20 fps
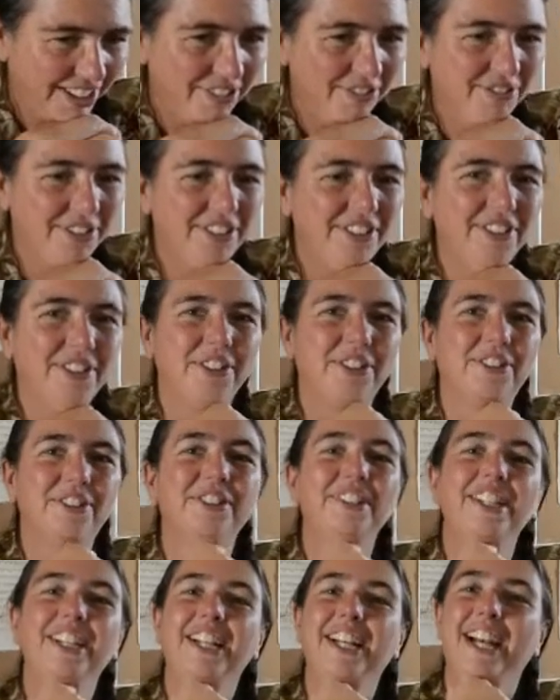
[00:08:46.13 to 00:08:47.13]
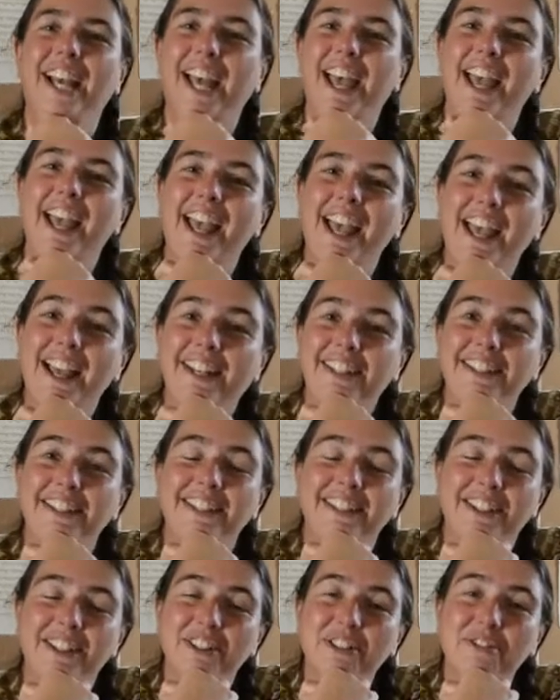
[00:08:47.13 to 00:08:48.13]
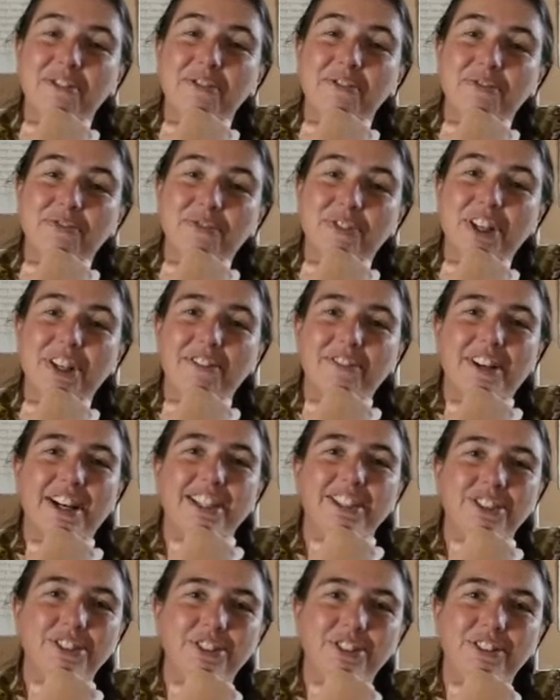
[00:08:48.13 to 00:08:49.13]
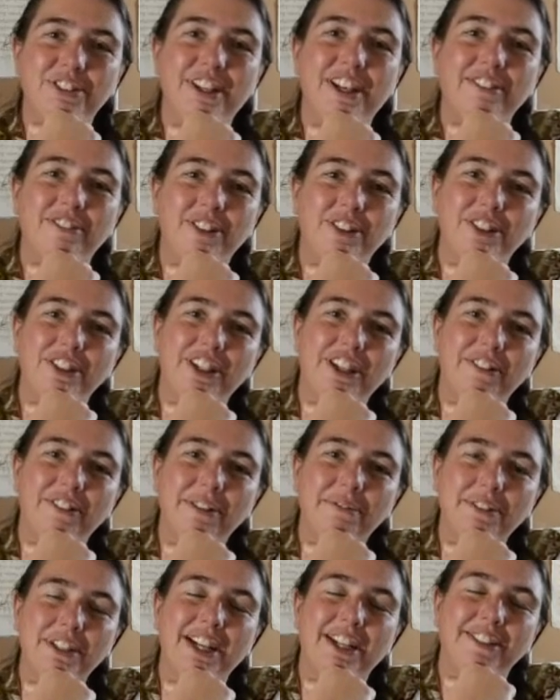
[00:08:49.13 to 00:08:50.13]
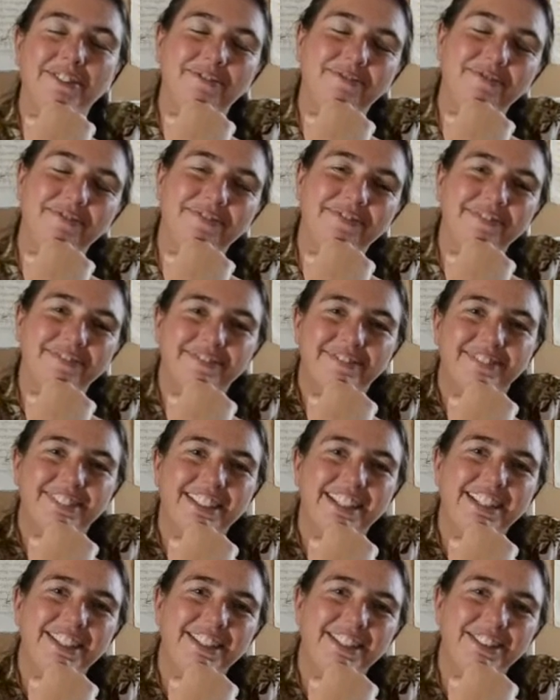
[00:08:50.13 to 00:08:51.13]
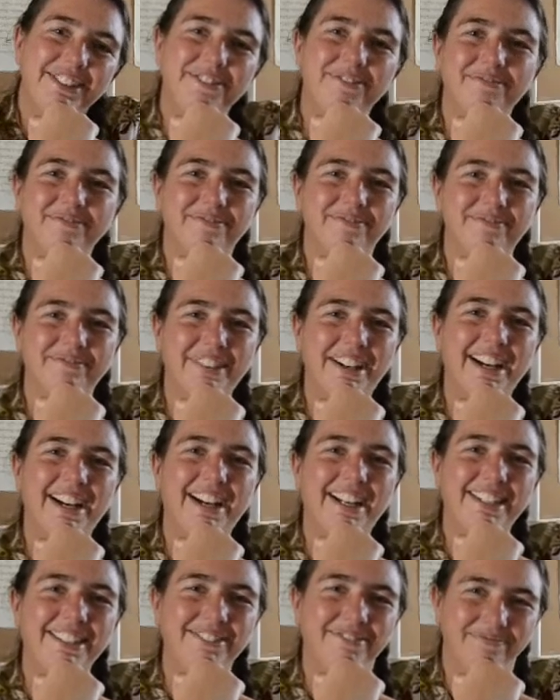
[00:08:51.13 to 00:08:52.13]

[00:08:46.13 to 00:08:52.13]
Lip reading: with you, and we invite you to have a look on our website. Thank you. Bye.